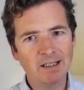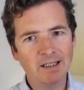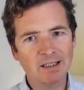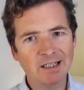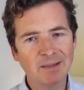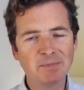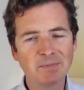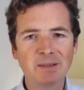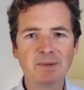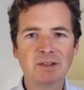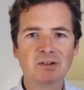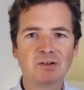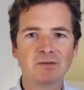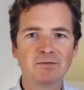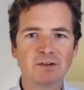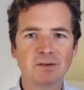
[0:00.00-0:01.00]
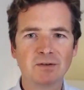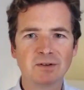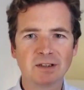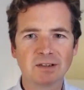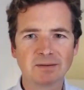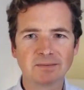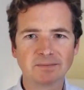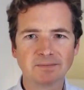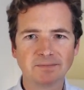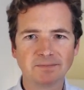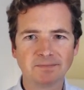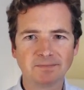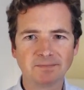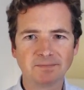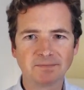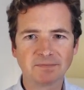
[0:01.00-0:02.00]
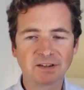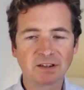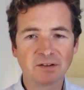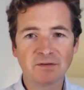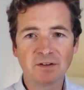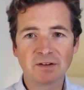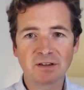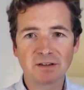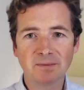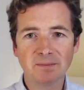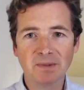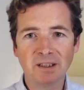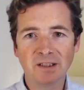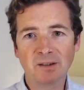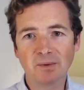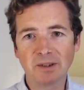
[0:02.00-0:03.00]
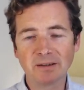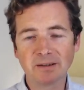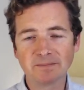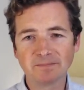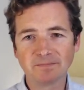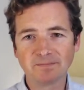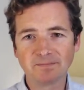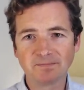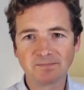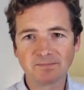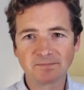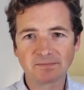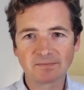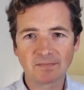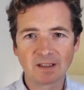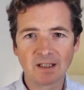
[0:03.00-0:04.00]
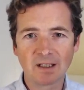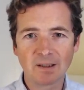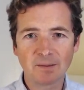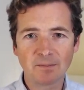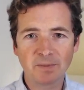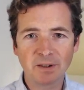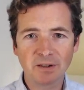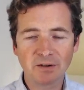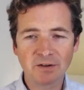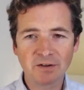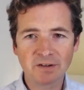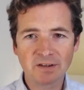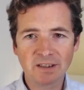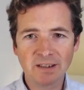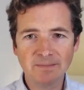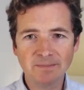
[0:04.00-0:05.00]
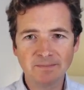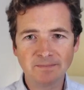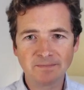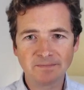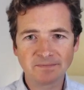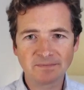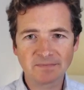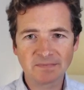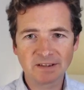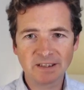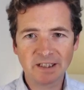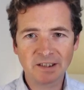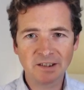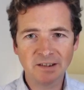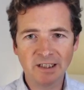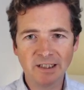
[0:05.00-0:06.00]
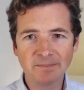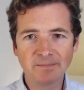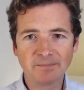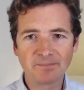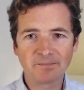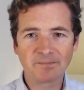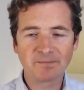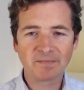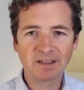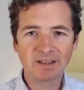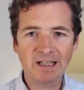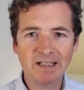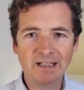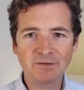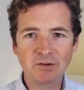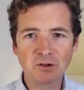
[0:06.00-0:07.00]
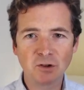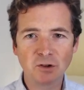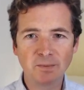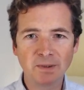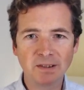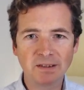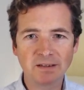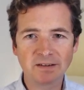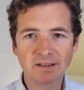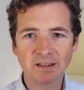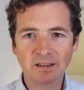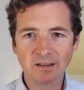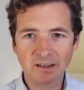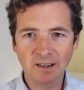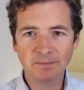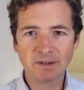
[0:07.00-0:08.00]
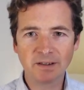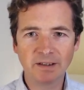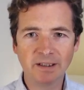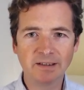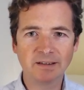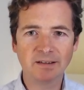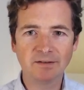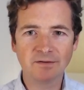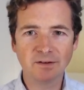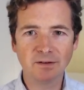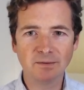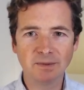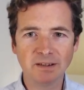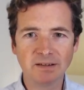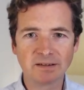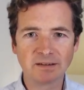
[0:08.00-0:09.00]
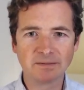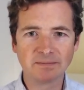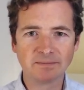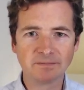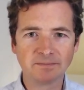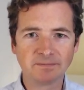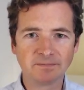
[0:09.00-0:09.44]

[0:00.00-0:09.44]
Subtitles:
And it can be a bit confusing. It's confusing to me anyway, because second name can have two meanings, and I'll come to that in a few minutes.